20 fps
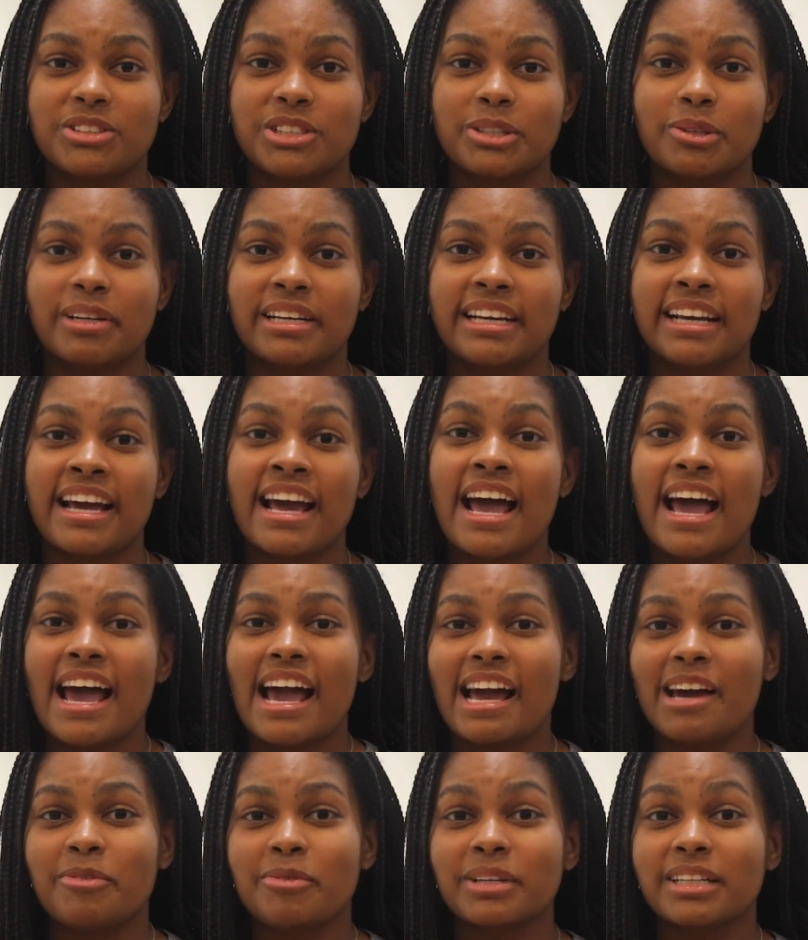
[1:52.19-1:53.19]
doing
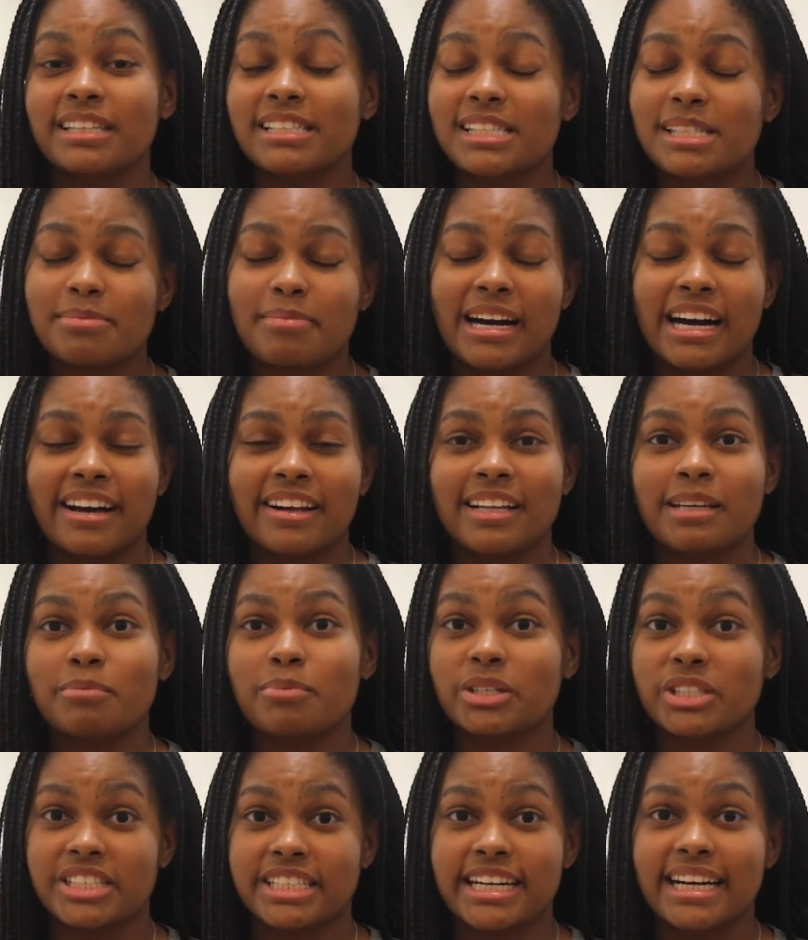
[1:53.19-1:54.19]
and really smile and
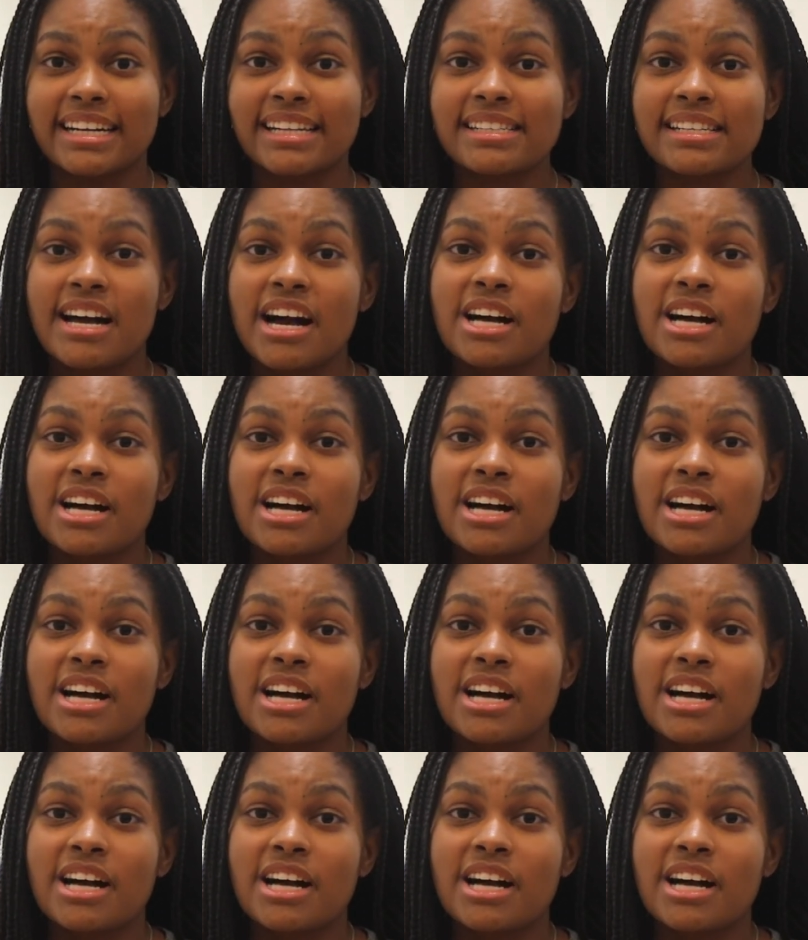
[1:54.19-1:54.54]
project.